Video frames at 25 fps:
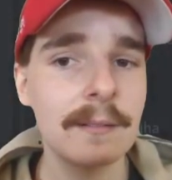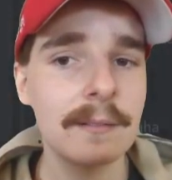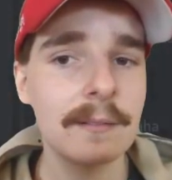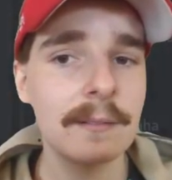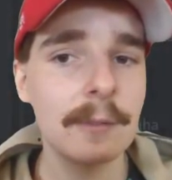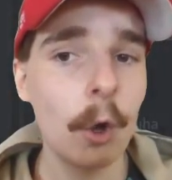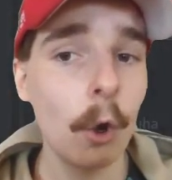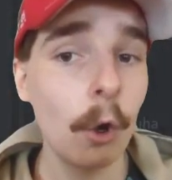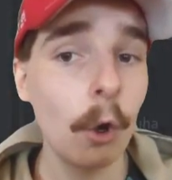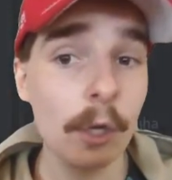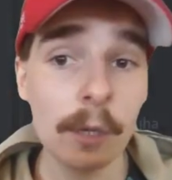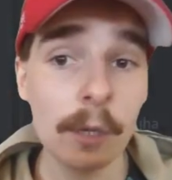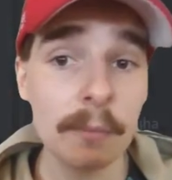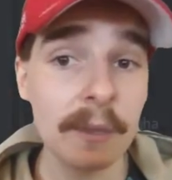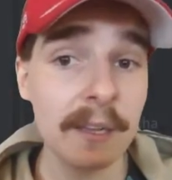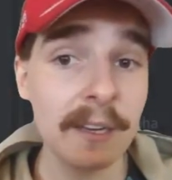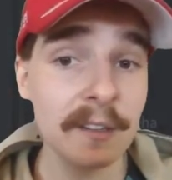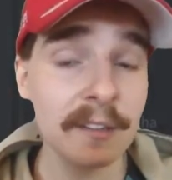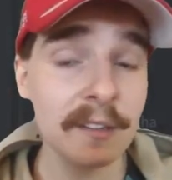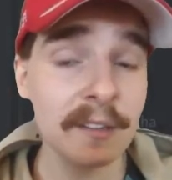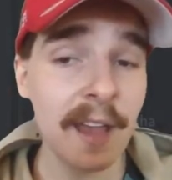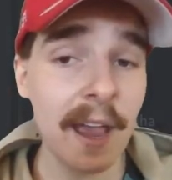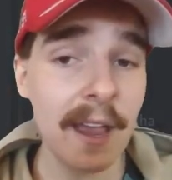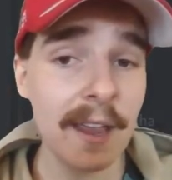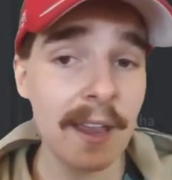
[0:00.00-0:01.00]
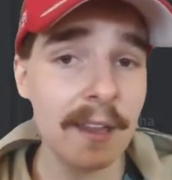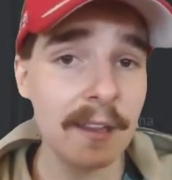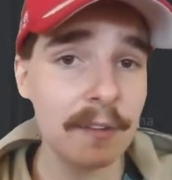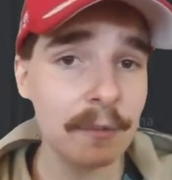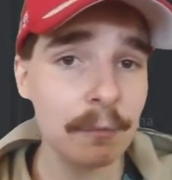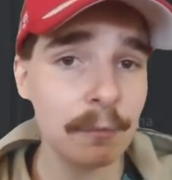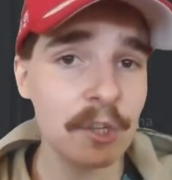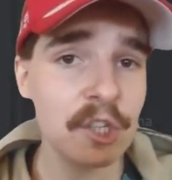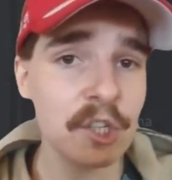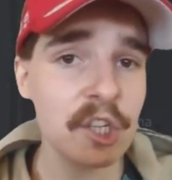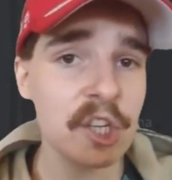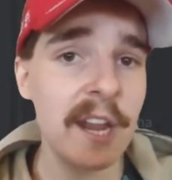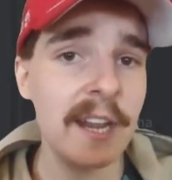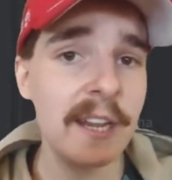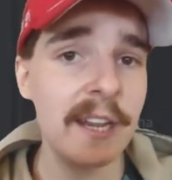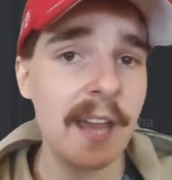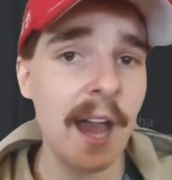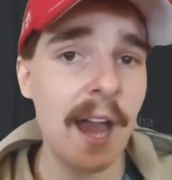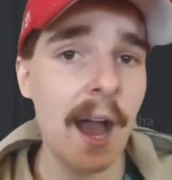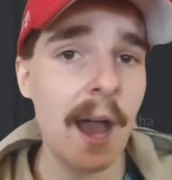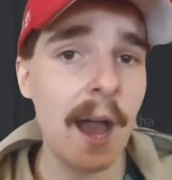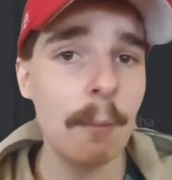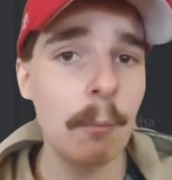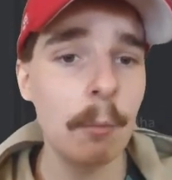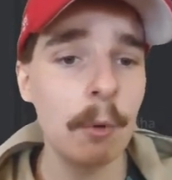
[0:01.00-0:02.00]
All I'm going to say is Rashid
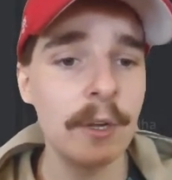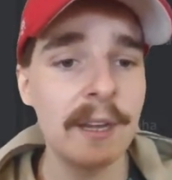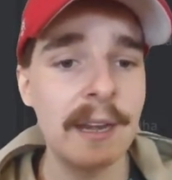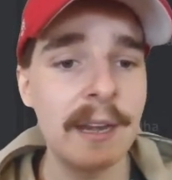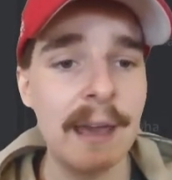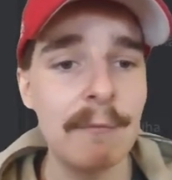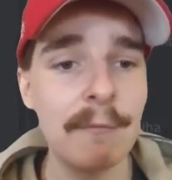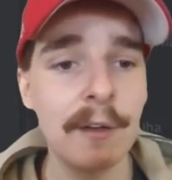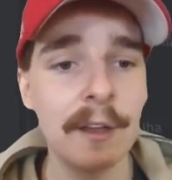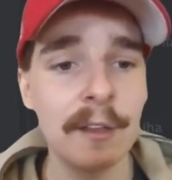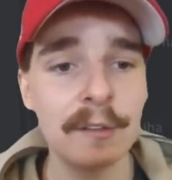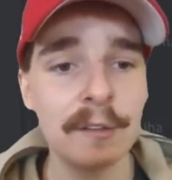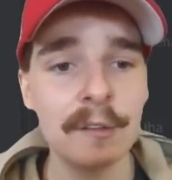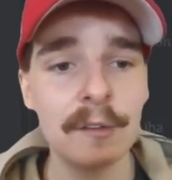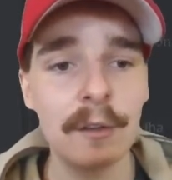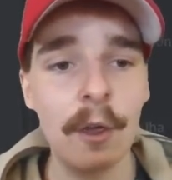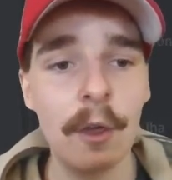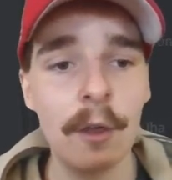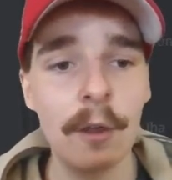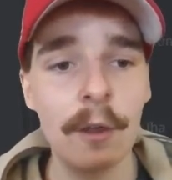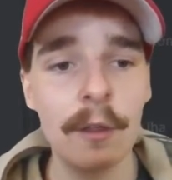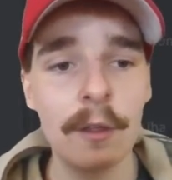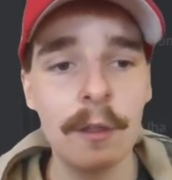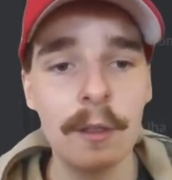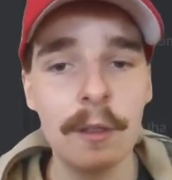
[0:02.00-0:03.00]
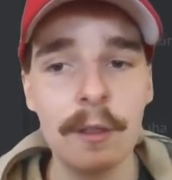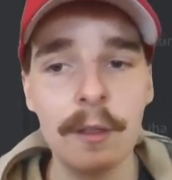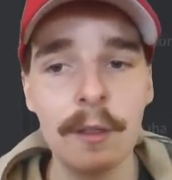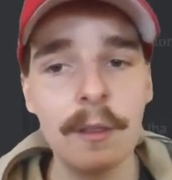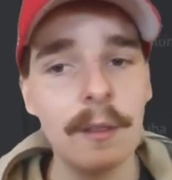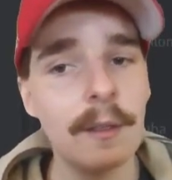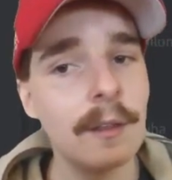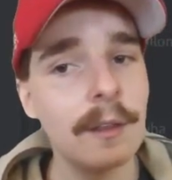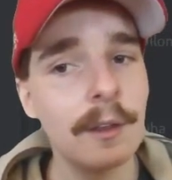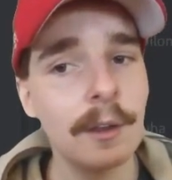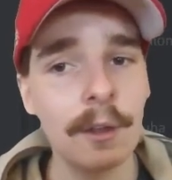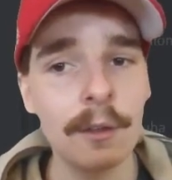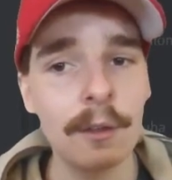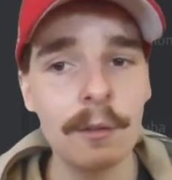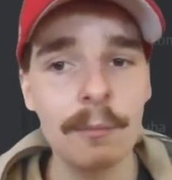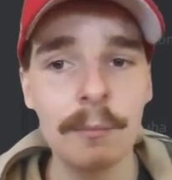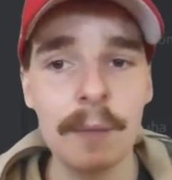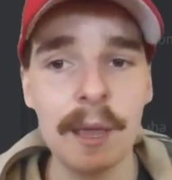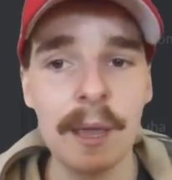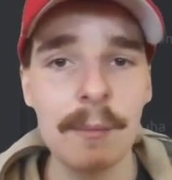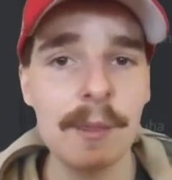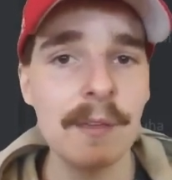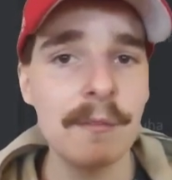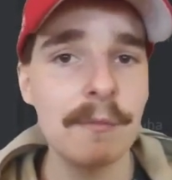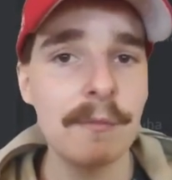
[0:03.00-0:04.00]
Khan would never, so, you know,
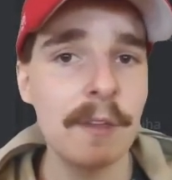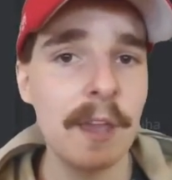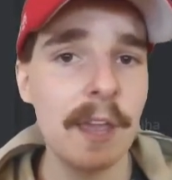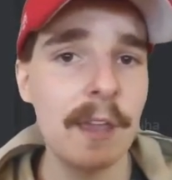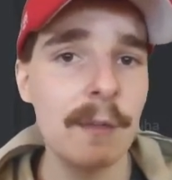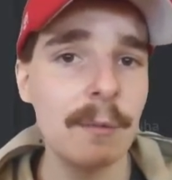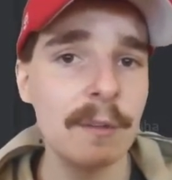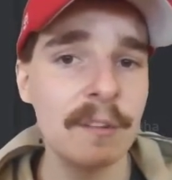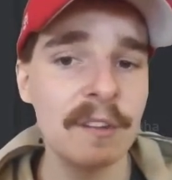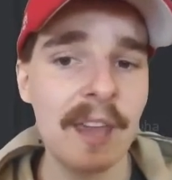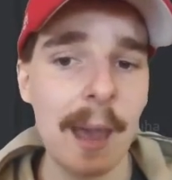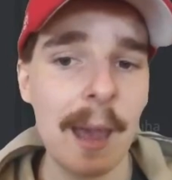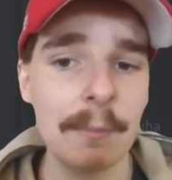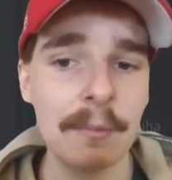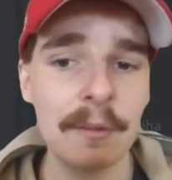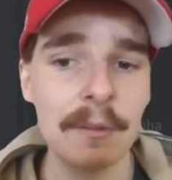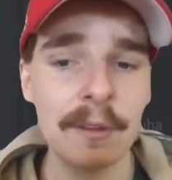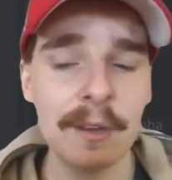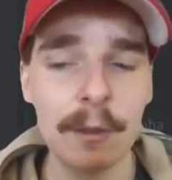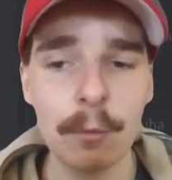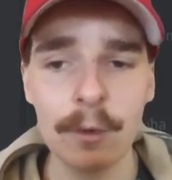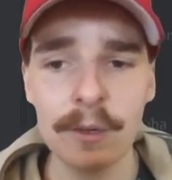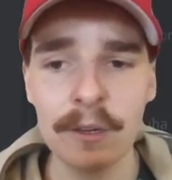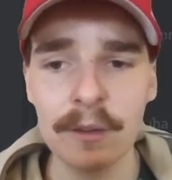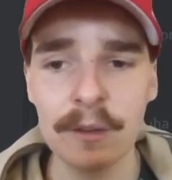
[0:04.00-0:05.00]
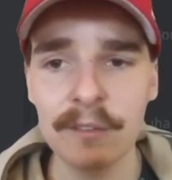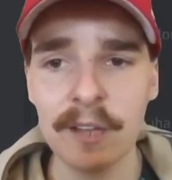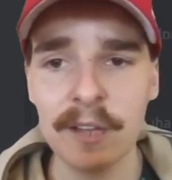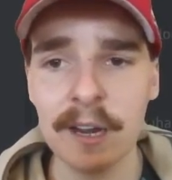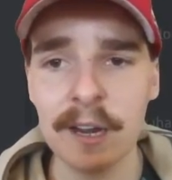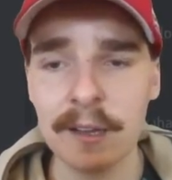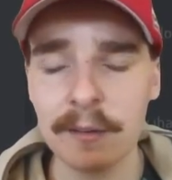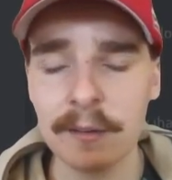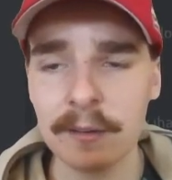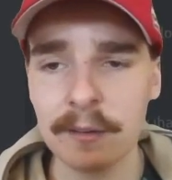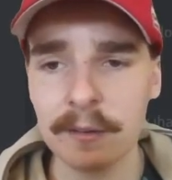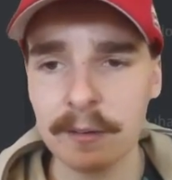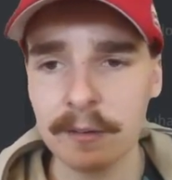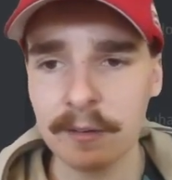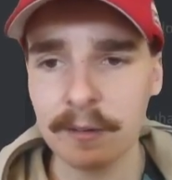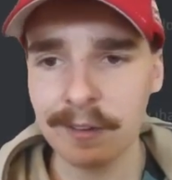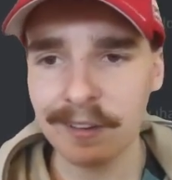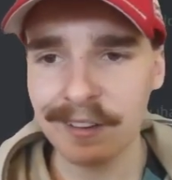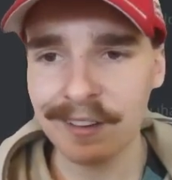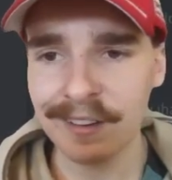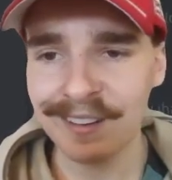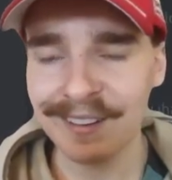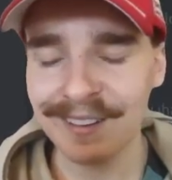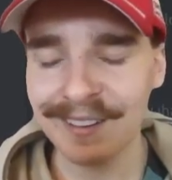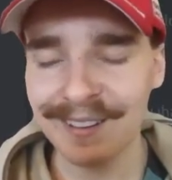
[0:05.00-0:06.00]
maybe if he was captain, he wouldn't have done
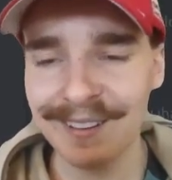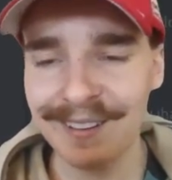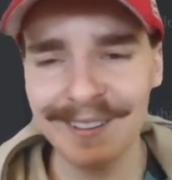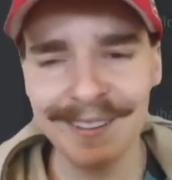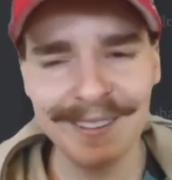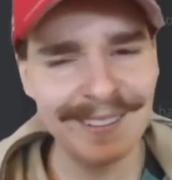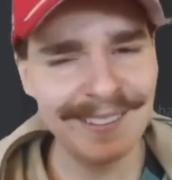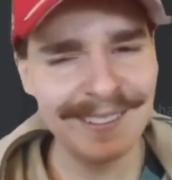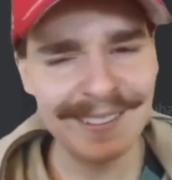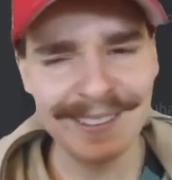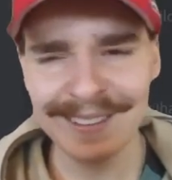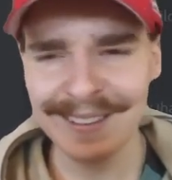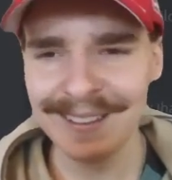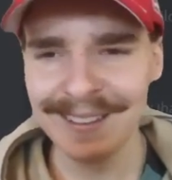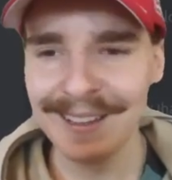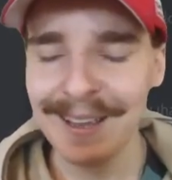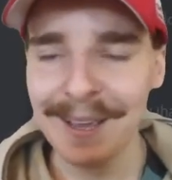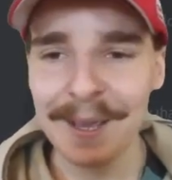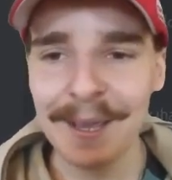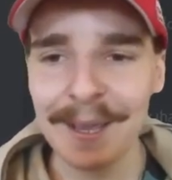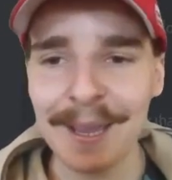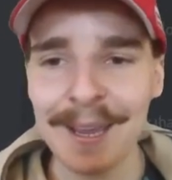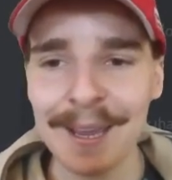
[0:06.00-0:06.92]
it.